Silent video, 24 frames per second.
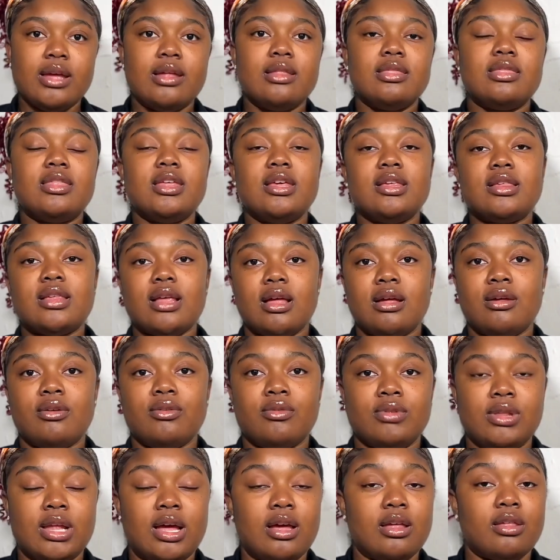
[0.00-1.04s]

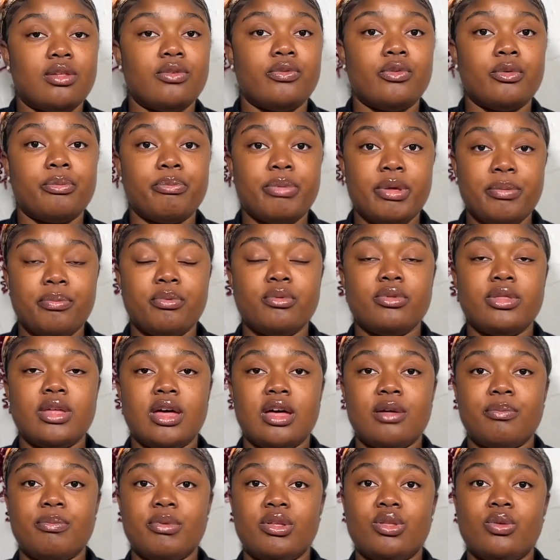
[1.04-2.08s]
That's for people
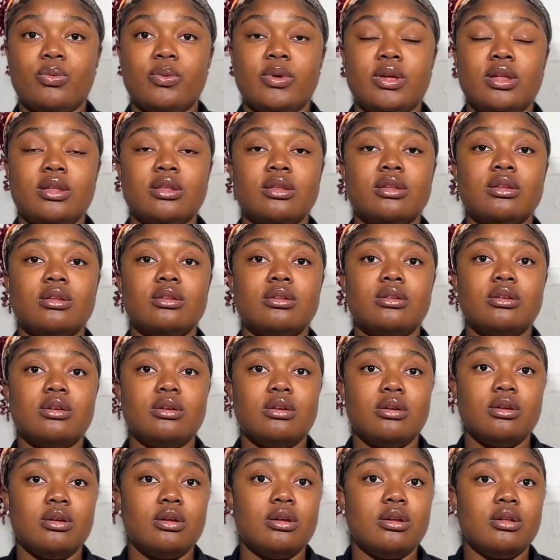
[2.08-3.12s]
that are between
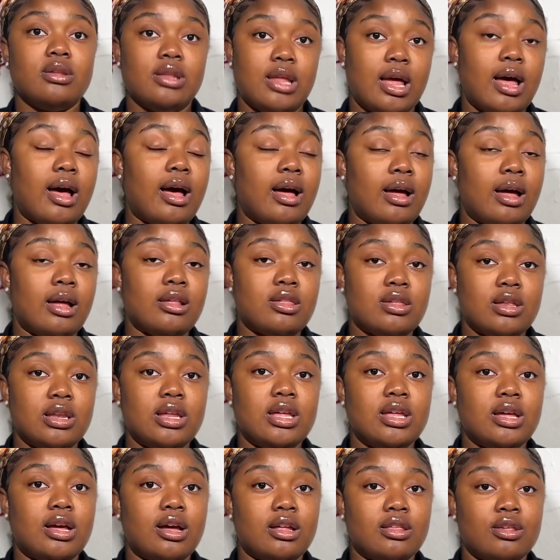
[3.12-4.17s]
that are
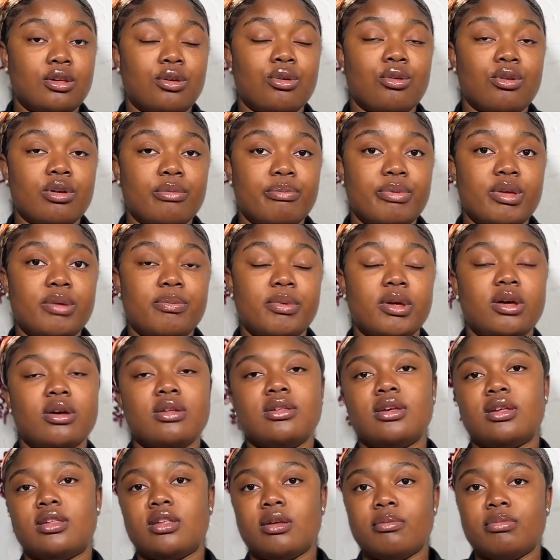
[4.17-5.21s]
actually in category B, because
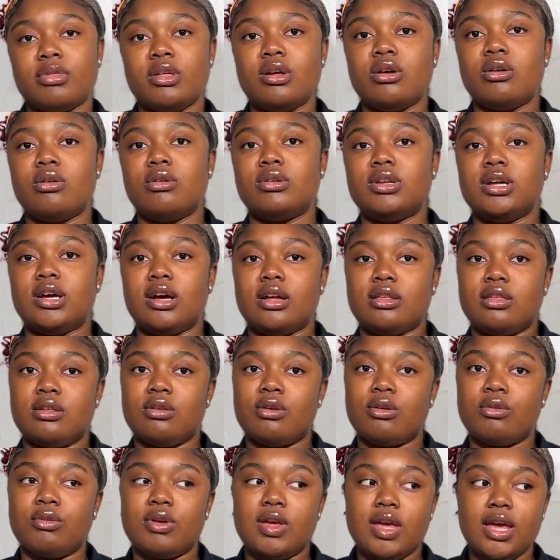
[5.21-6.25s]
there's something called the
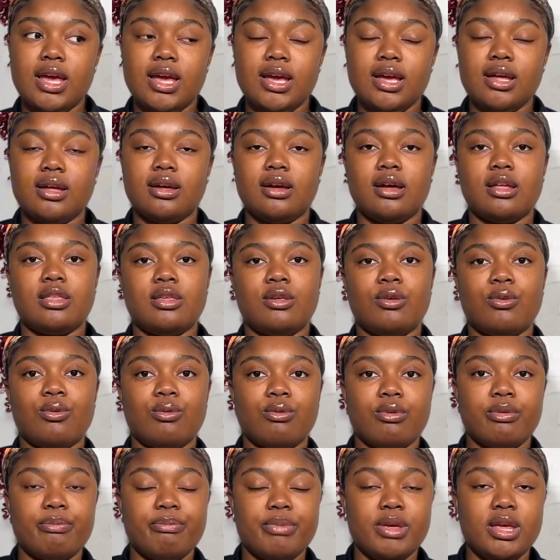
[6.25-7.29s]
category A and
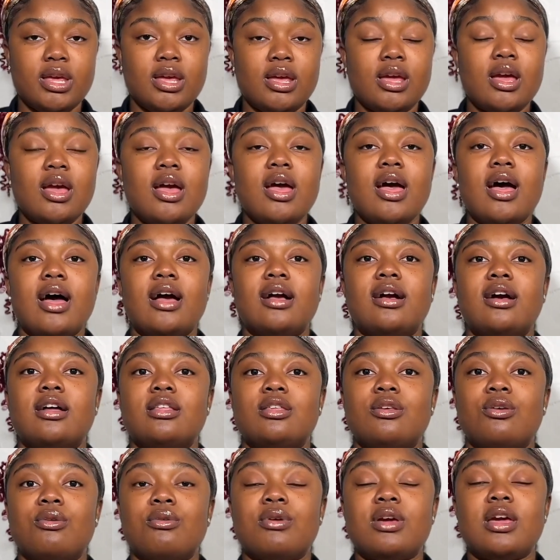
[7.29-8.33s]
category B, and
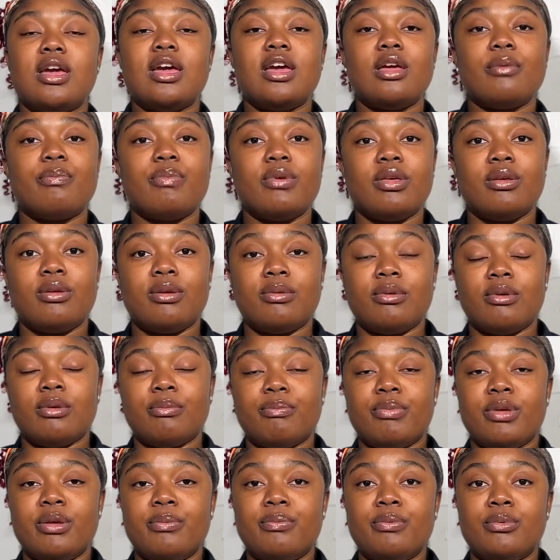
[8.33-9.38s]
category A pe
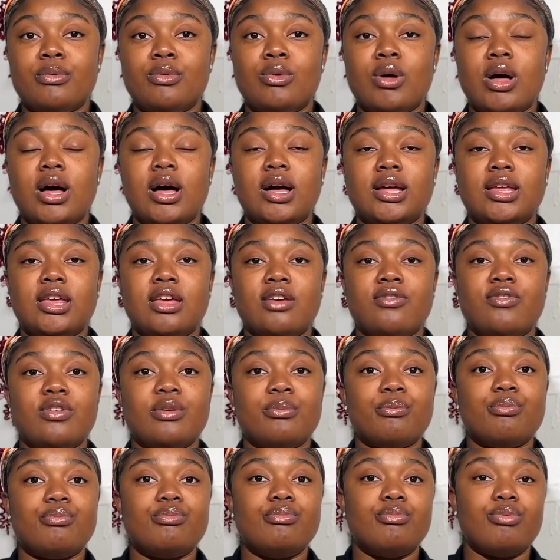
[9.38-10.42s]
and people are
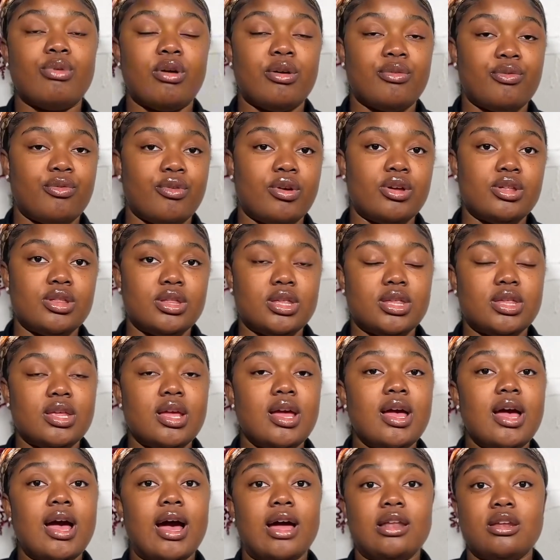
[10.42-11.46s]
given preference
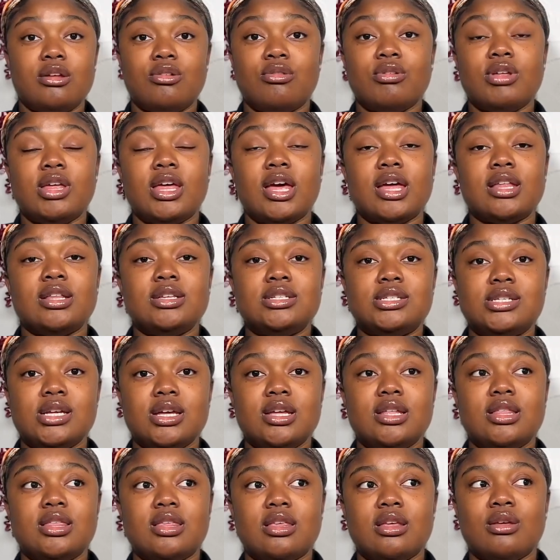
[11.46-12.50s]
and they could get
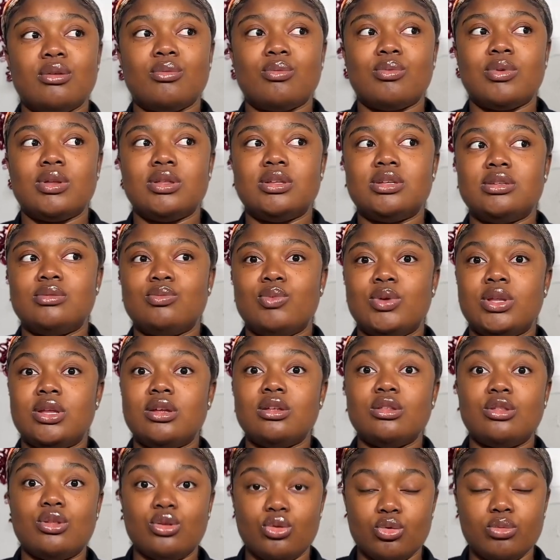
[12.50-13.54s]
dates in
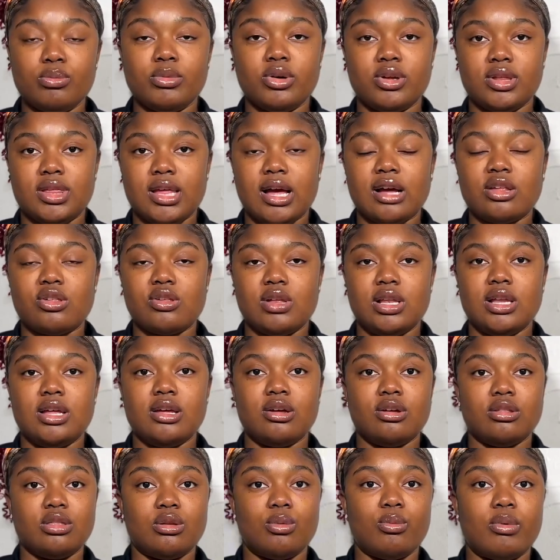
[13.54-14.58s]
within 2 months actually
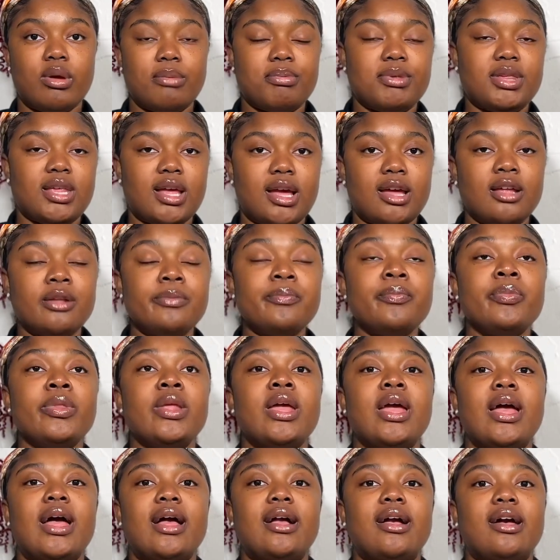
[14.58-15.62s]
on the website,
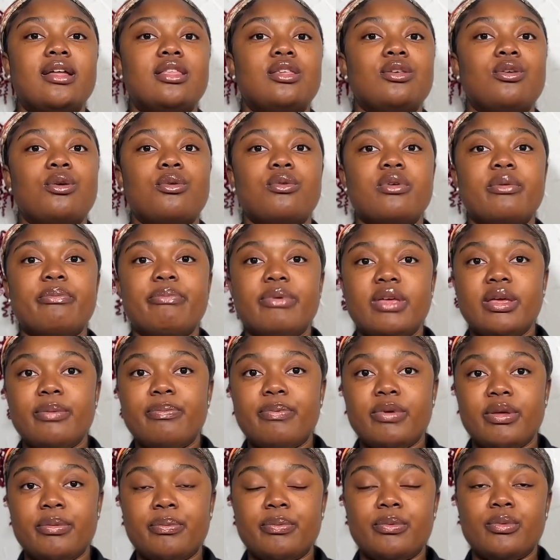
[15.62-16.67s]
and category B
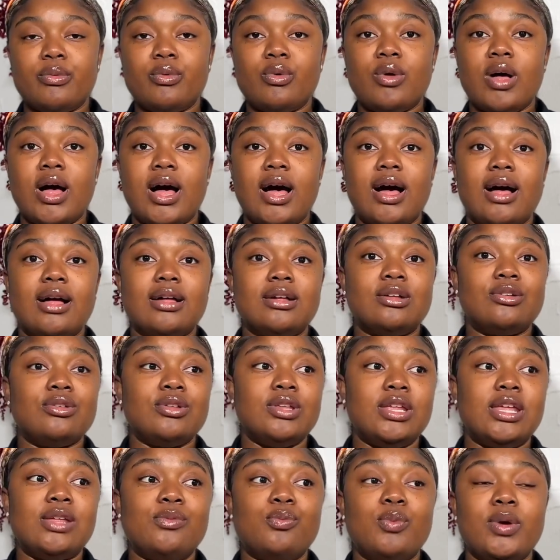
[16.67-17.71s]
people
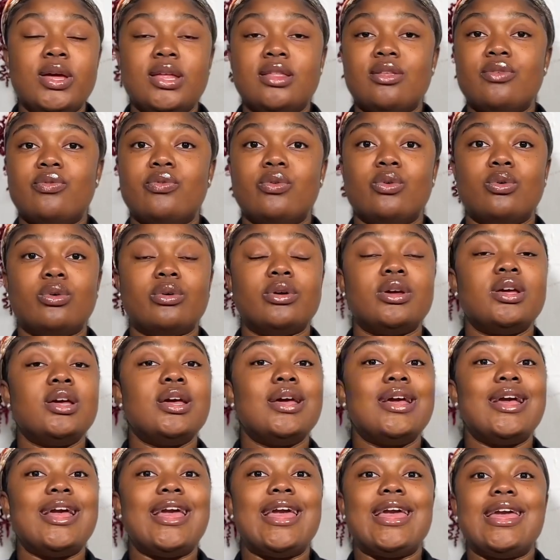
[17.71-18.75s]
could wait for
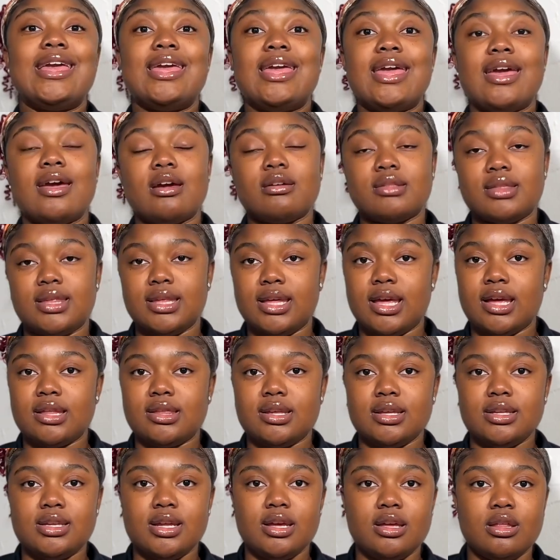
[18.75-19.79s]
a year to get
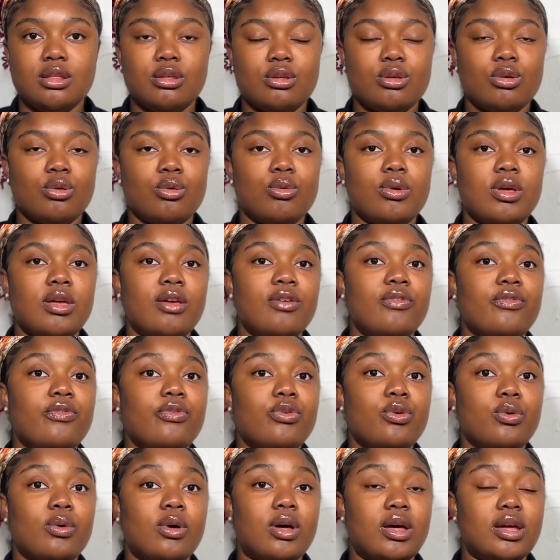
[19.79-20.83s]
a date. So
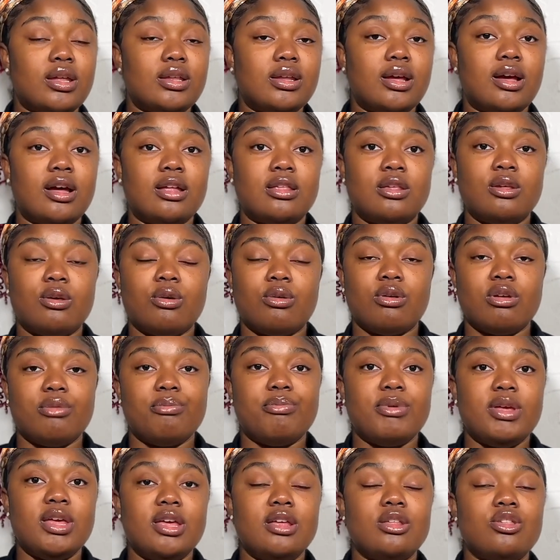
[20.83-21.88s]
if you are in the category
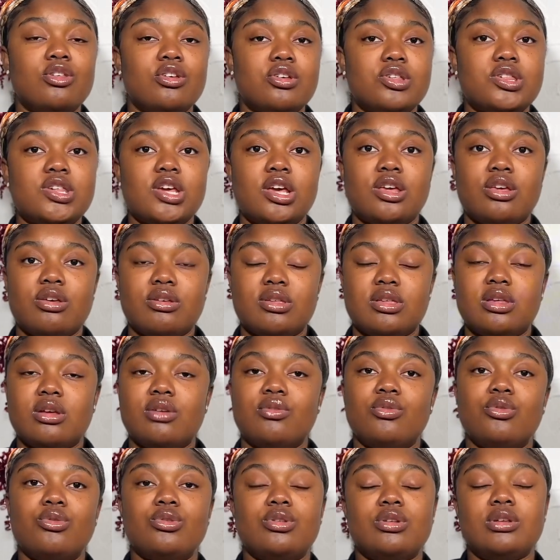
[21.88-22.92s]
B, just check
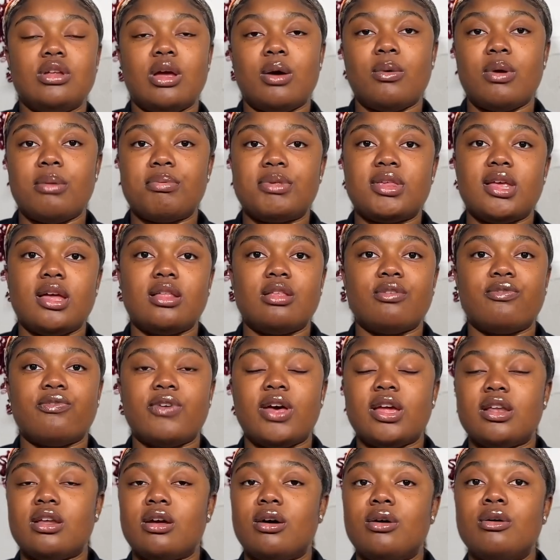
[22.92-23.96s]
yourself, go to their website to
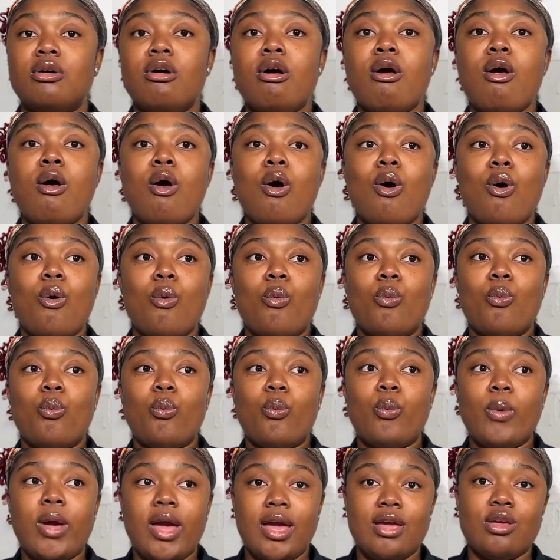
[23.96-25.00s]
find out
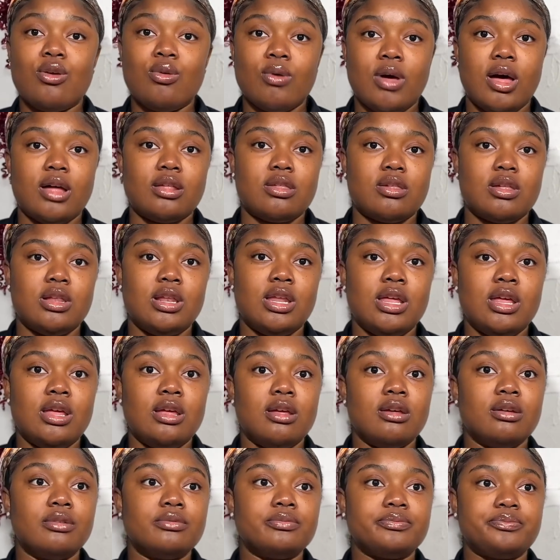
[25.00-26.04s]
where you
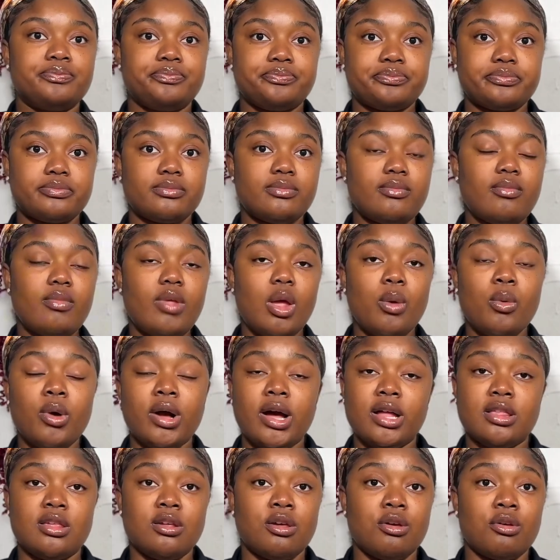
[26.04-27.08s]
actually what
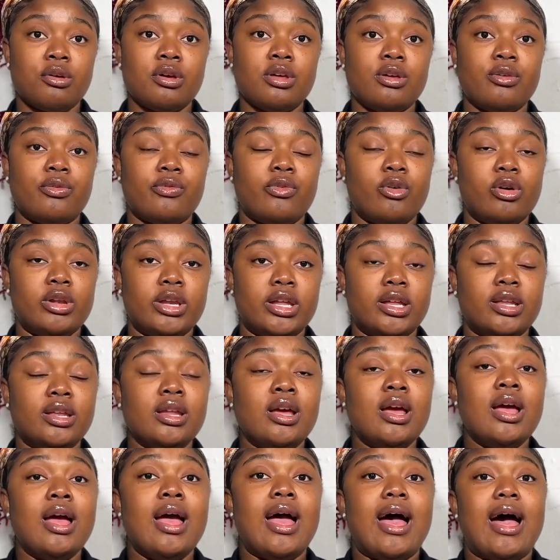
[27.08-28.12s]
category you fall in,
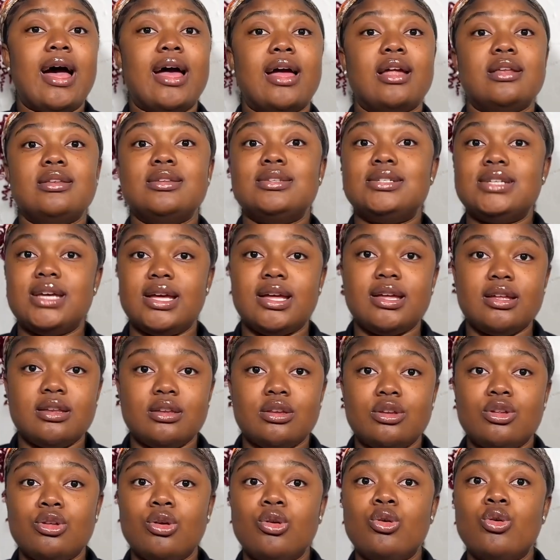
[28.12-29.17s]
and
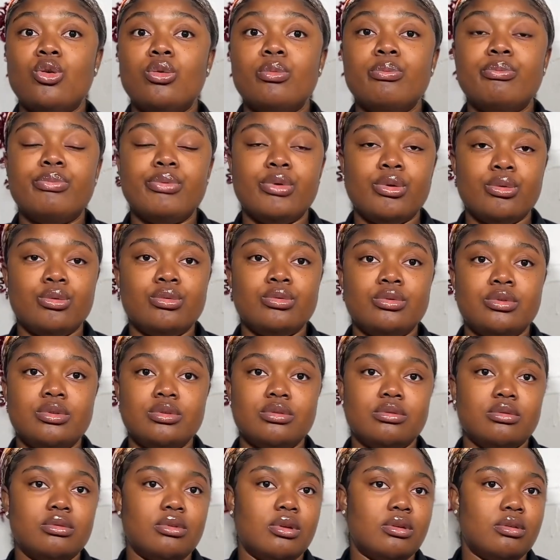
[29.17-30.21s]
then you go
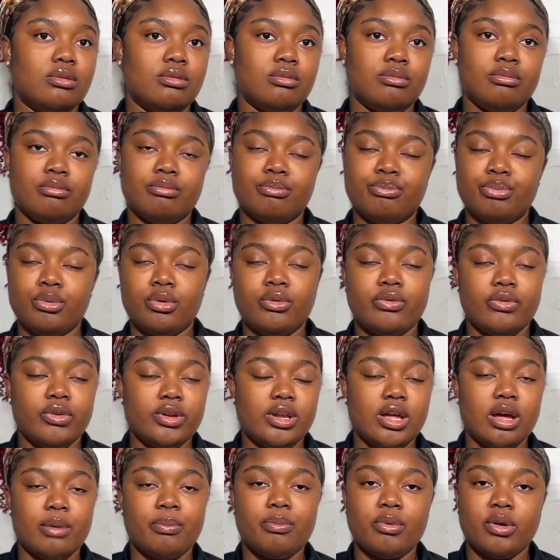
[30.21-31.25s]
book for
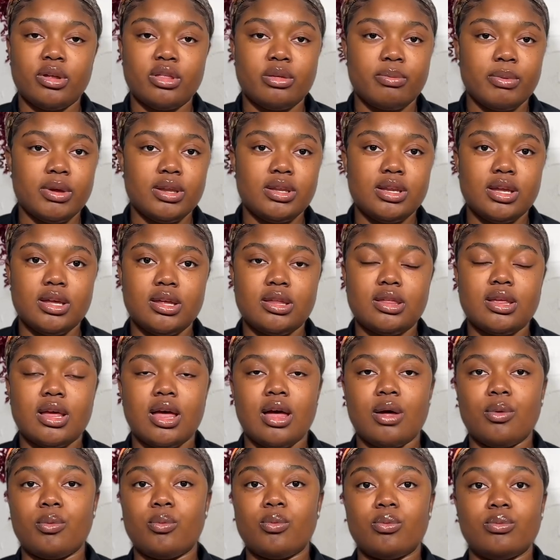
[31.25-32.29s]
the appointment date.
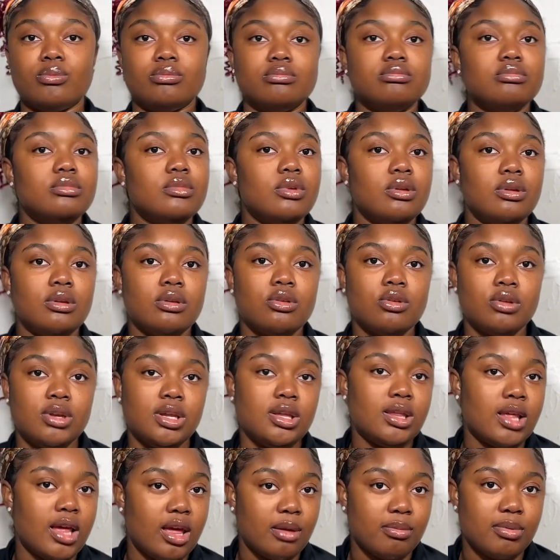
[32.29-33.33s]
And so the
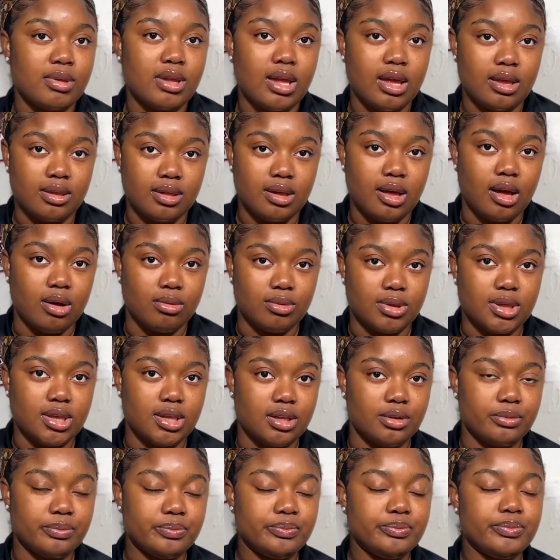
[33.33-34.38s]
time starts
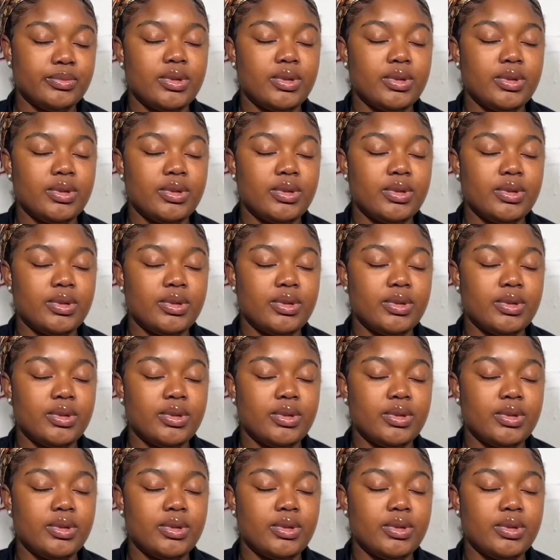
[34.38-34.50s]
counting.